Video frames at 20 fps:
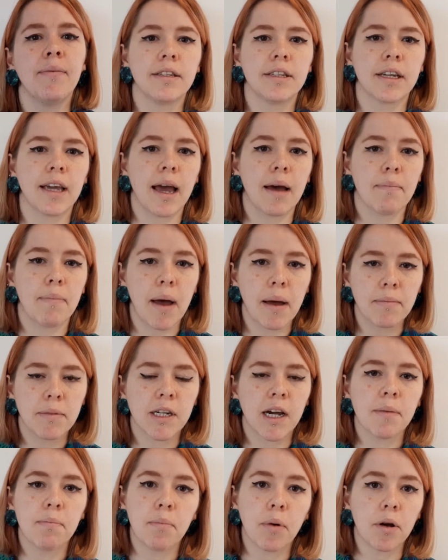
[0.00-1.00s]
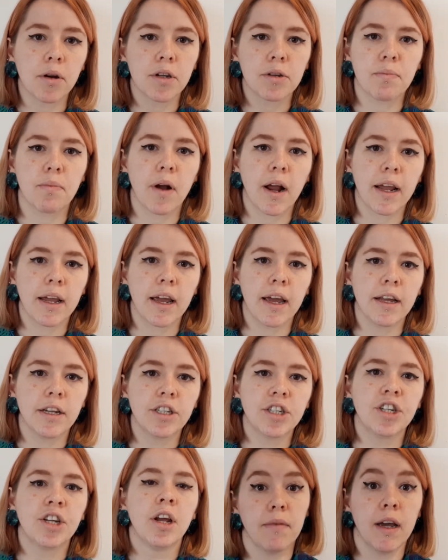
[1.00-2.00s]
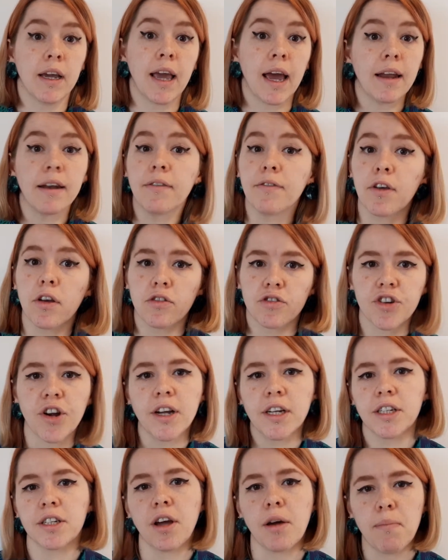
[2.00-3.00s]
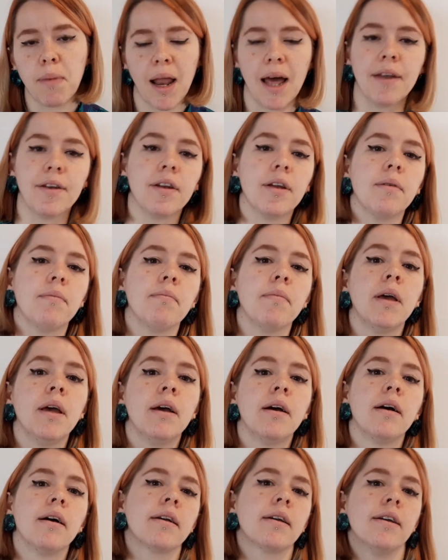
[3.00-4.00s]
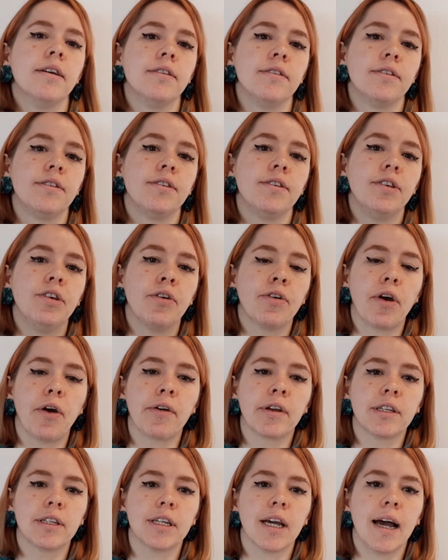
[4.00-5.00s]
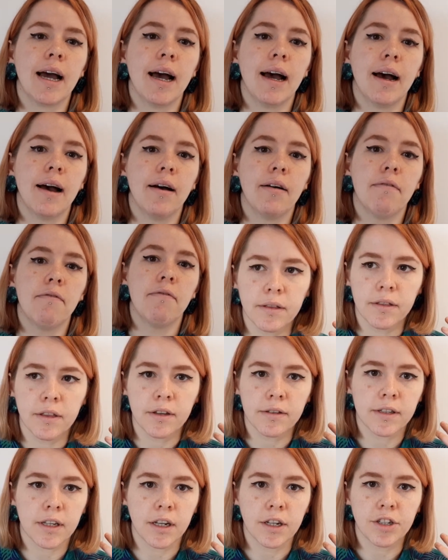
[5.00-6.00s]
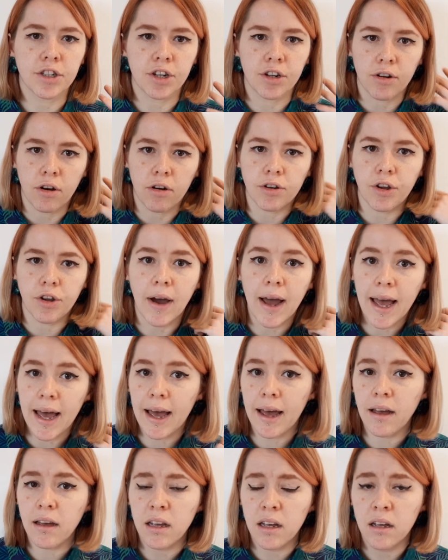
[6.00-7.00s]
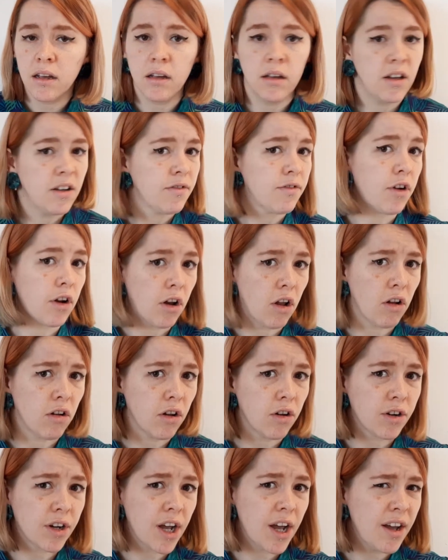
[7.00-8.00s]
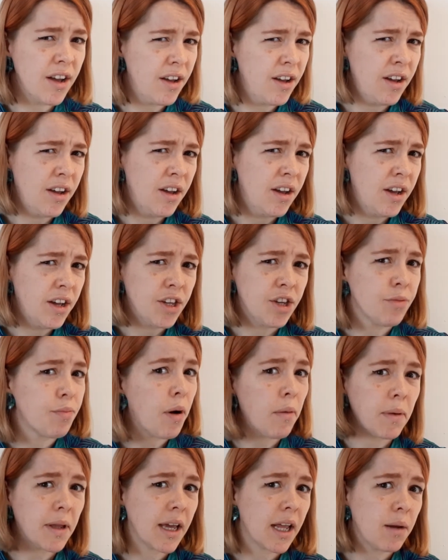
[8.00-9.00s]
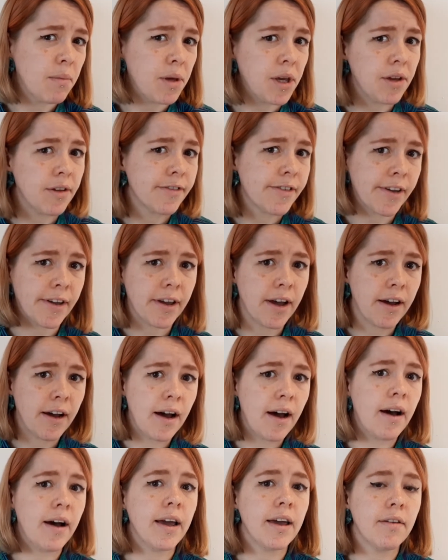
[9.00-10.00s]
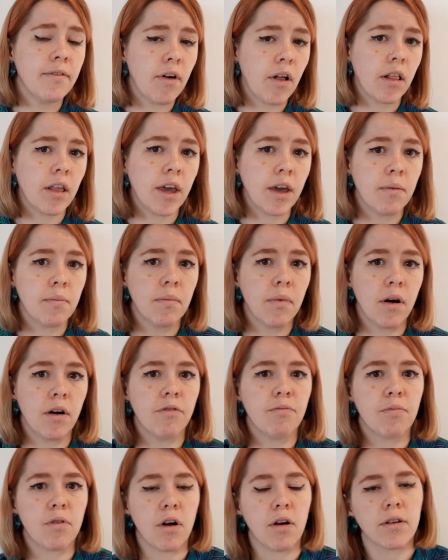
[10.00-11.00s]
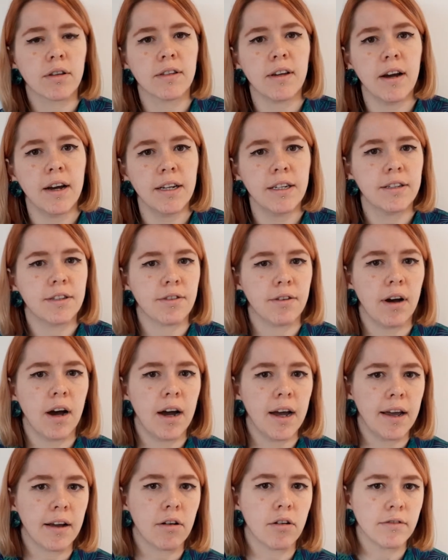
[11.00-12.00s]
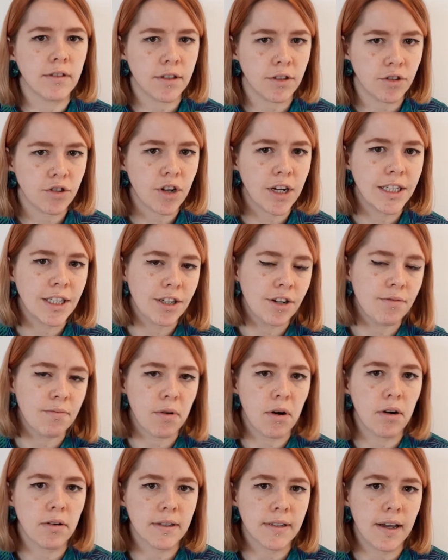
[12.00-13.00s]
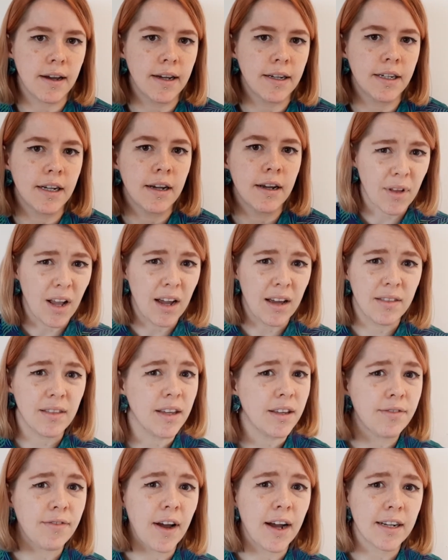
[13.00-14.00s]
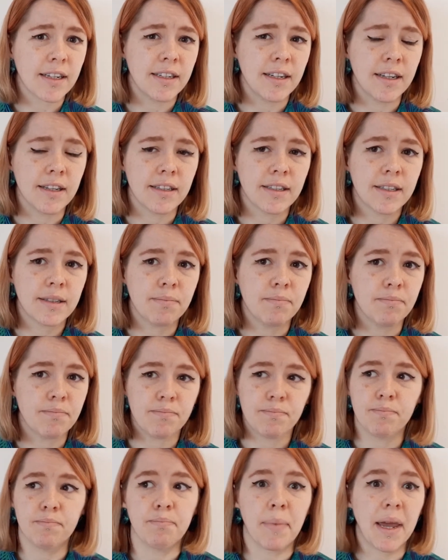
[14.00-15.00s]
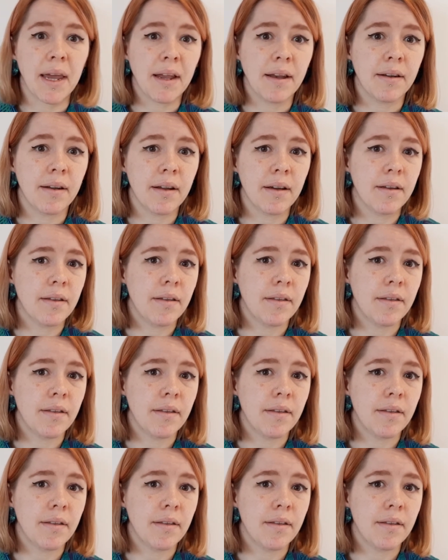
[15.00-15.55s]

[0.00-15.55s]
to get peptide bond breakage, again, if you're trying to go platinum, because you're going to have the solution on your hair for a lot longer. You're probably going to be using a higher volume of peroxide, so a higher concentration of peroxide. And these factors mean